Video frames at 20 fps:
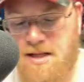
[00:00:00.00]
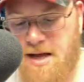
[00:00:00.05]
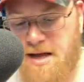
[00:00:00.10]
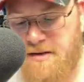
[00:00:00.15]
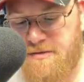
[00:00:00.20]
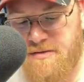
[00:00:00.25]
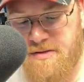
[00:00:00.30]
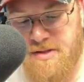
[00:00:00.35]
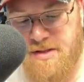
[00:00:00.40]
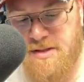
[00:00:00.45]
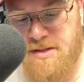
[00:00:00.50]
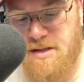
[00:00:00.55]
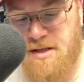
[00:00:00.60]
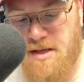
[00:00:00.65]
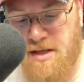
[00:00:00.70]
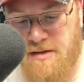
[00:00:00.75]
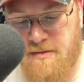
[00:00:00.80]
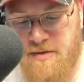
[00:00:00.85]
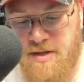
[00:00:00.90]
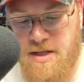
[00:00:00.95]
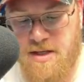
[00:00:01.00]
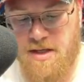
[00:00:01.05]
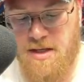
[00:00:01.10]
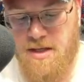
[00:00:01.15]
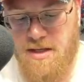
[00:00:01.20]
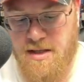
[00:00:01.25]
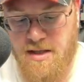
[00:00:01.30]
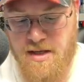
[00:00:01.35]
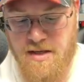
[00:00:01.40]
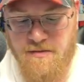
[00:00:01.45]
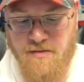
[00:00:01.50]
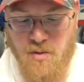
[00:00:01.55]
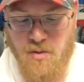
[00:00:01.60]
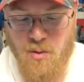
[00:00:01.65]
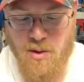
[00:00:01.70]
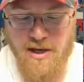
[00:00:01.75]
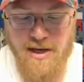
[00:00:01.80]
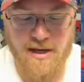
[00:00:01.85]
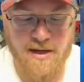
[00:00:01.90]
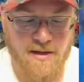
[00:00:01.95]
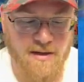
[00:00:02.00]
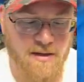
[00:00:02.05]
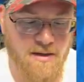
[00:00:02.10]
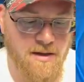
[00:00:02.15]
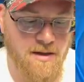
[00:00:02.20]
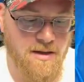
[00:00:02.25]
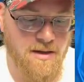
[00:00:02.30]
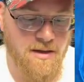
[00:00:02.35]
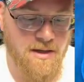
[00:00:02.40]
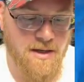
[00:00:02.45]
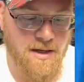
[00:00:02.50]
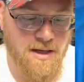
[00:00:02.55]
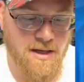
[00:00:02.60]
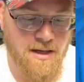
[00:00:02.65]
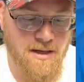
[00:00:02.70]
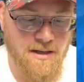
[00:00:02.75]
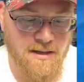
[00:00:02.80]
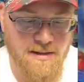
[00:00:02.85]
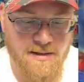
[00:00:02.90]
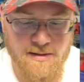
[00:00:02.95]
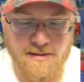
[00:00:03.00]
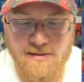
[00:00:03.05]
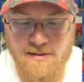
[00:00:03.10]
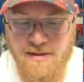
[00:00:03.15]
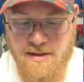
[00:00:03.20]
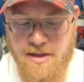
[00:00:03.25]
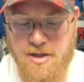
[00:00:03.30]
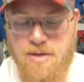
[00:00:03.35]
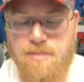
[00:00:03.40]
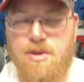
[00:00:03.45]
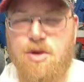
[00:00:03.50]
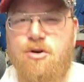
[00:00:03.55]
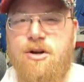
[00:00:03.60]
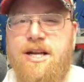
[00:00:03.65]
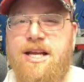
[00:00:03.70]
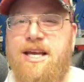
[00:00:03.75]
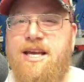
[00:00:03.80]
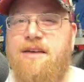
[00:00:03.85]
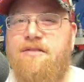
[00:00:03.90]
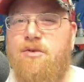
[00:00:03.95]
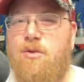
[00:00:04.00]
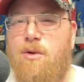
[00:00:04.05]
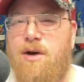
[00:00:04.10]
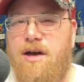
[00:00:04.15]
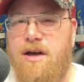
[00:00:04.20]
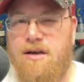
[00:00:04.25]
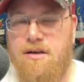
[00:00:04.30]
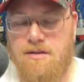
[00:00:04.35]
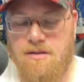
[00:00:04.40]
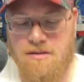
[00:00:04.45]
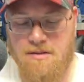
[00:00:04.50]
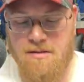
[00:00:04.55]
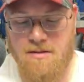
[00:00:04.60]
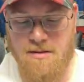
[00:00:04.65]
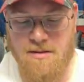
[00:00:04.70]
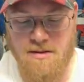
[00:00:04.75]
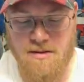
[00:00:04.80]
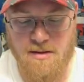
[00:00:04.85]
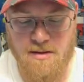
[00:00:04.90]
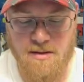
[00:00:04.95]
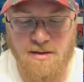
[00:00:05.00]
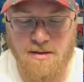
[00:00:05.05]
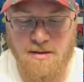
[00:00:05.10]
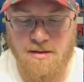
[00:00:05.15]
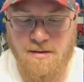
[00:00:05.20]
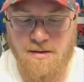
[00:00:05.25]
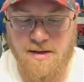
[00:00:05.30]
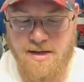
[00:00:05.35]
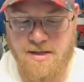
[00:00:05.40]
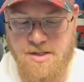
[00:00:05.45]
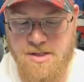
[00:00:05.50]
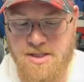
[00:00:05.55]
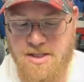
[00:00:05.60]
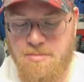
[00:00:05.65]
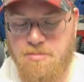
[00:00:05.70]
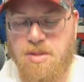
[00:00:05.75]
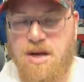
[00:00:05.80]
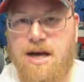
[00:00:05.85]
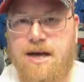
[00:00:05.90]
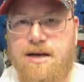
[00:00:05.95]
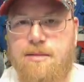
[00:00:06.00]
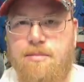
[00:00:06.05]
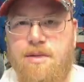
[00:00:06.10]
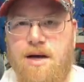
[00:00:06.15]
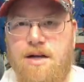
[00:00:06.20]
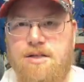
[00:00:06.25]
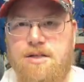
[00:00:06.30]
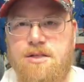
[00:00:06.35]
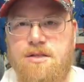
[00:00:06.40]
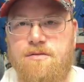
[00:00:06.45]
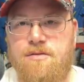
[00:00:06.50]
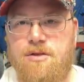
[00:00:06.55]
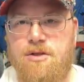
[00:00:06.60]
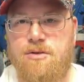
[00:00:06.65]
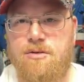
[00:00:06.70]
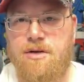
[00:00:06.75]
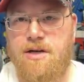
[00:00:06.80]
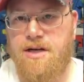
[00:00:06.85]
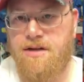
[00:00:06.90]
left of the giveaway, uh, the community giveaway. Thanks Deep Pocket Monster for doing